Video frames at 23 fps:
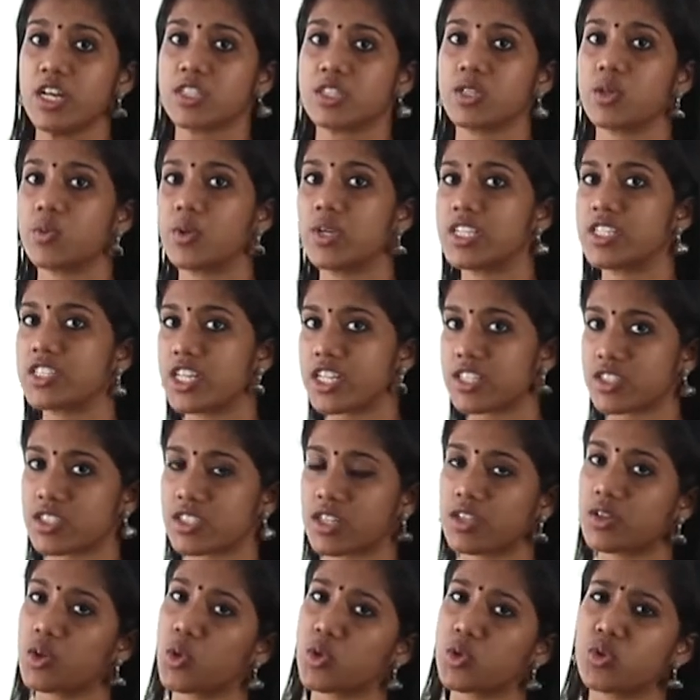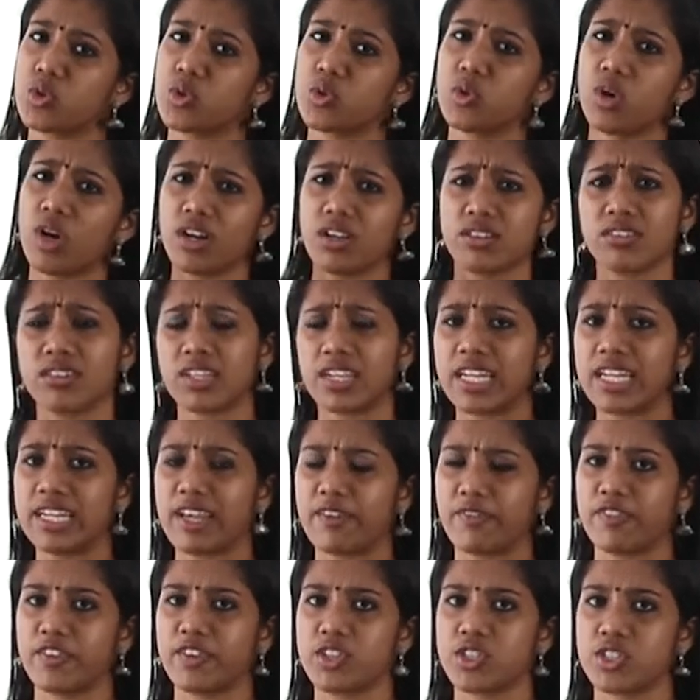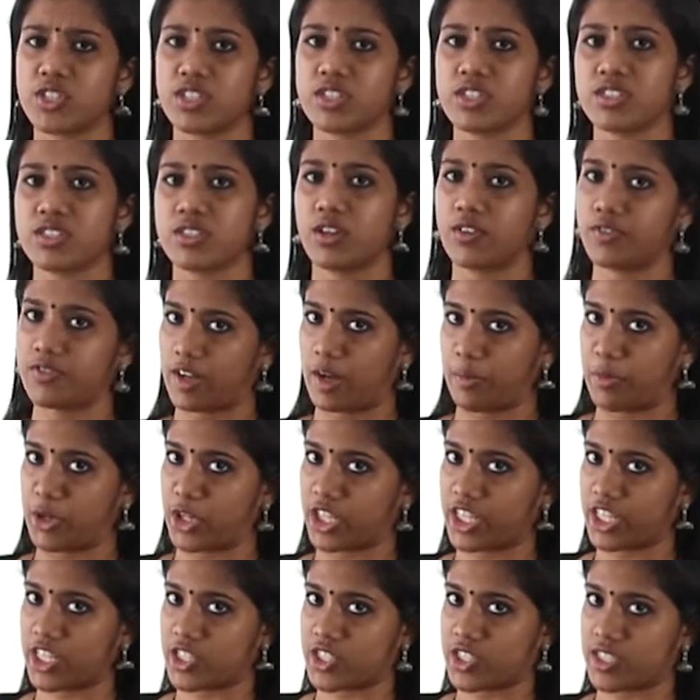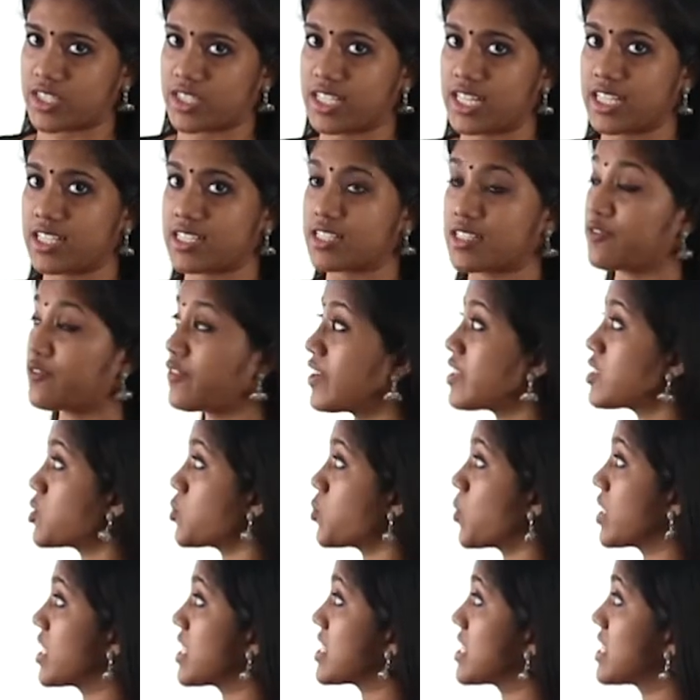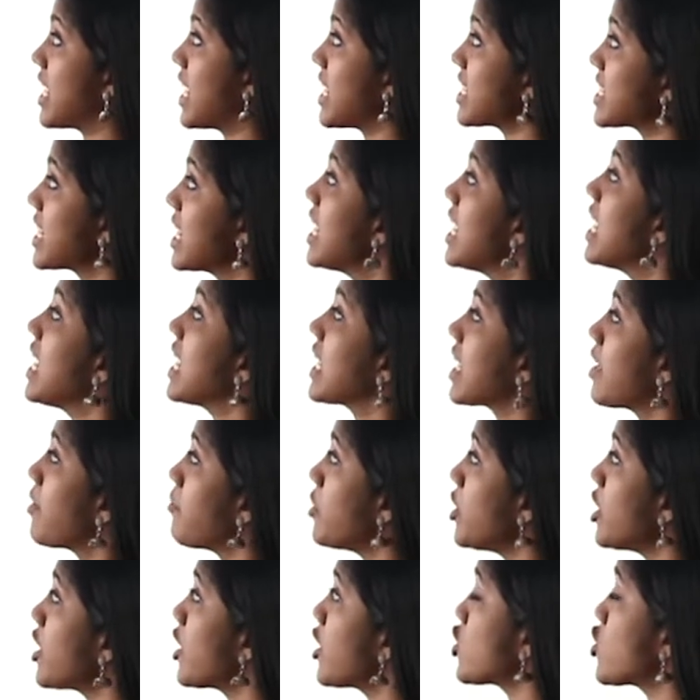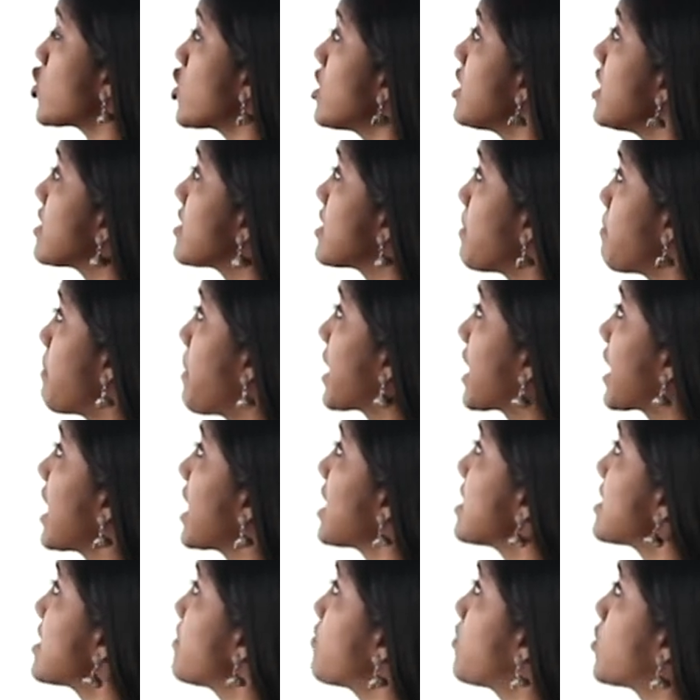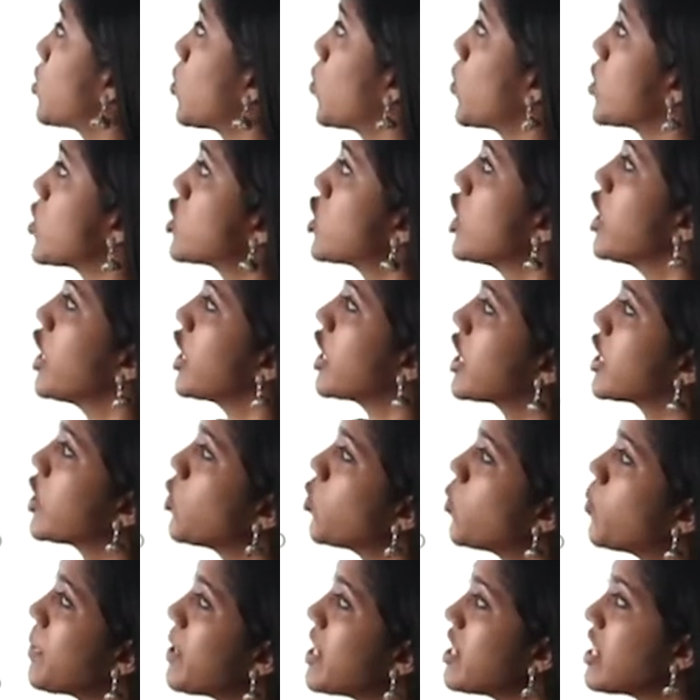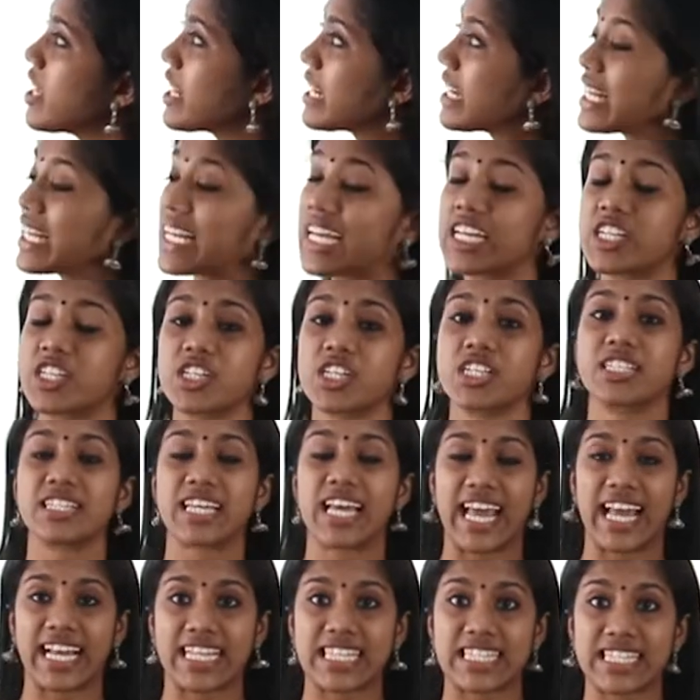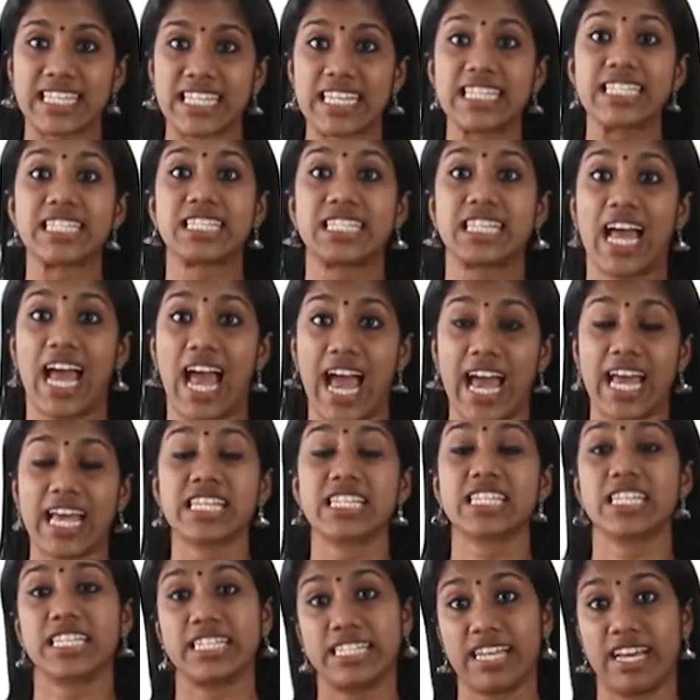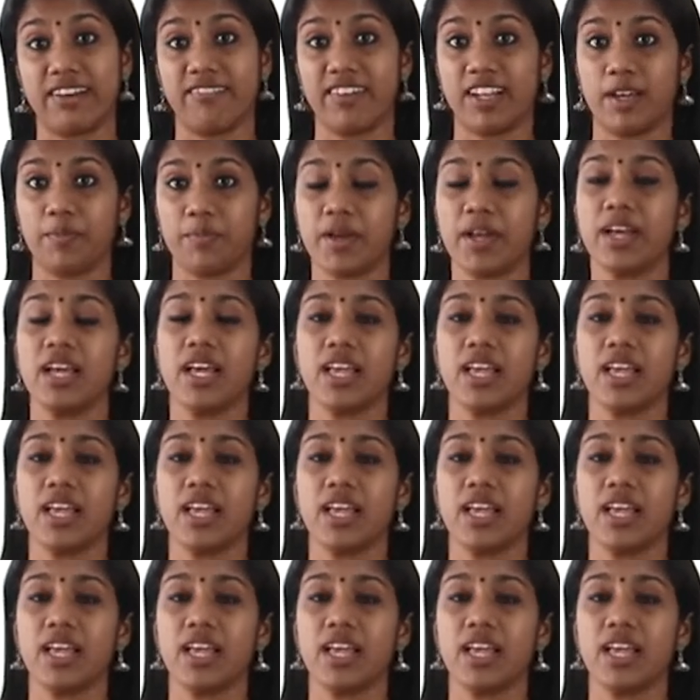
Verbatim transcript: So we'll just go through uh, three definitions of communications. That is the first one is that communication is a mechanism through which human relations exist and develop.